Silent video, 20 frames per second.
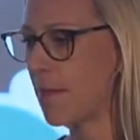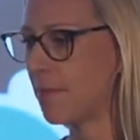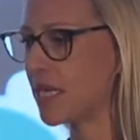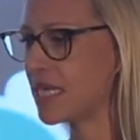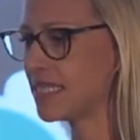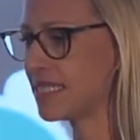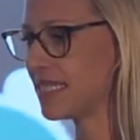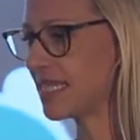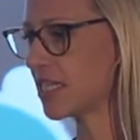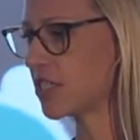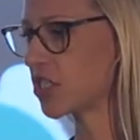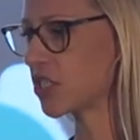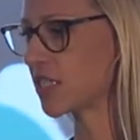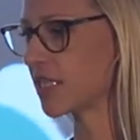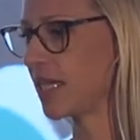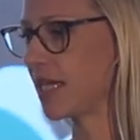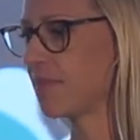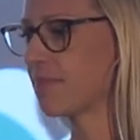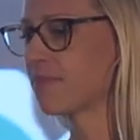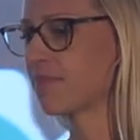But
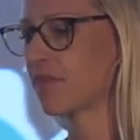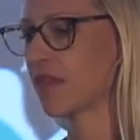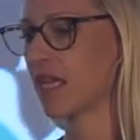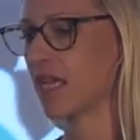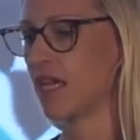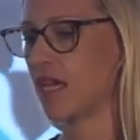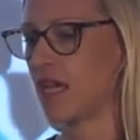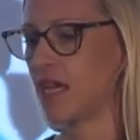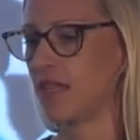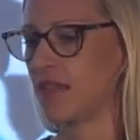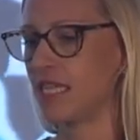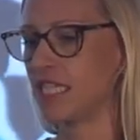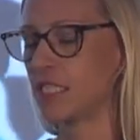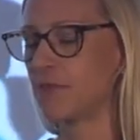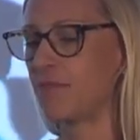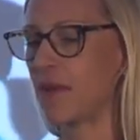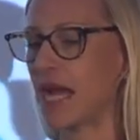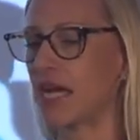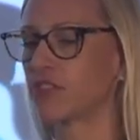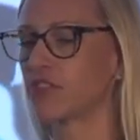essentially,
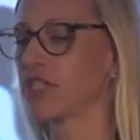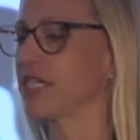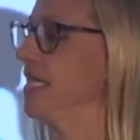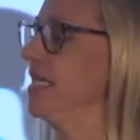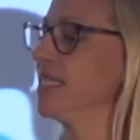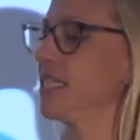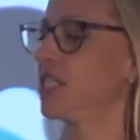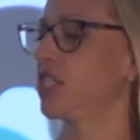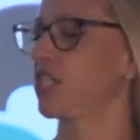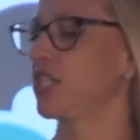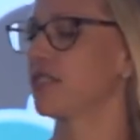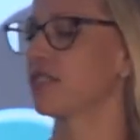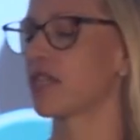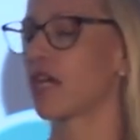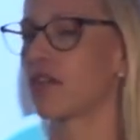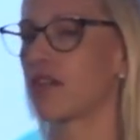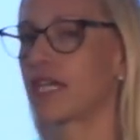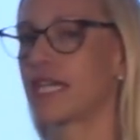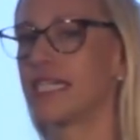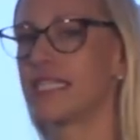these boundary conditions
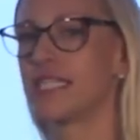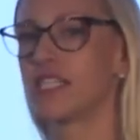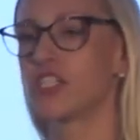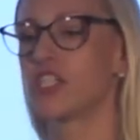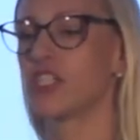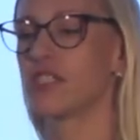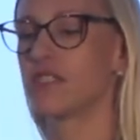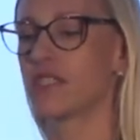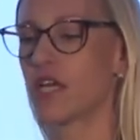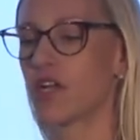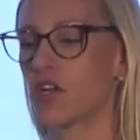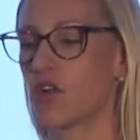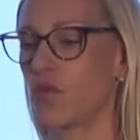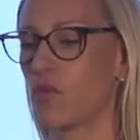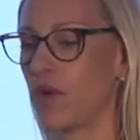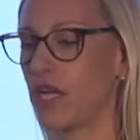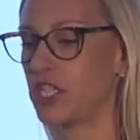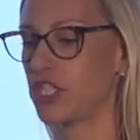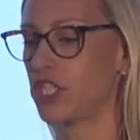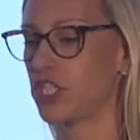are the conditions under
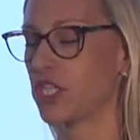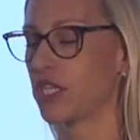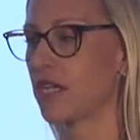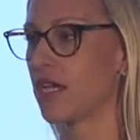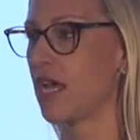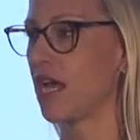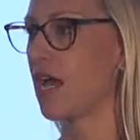which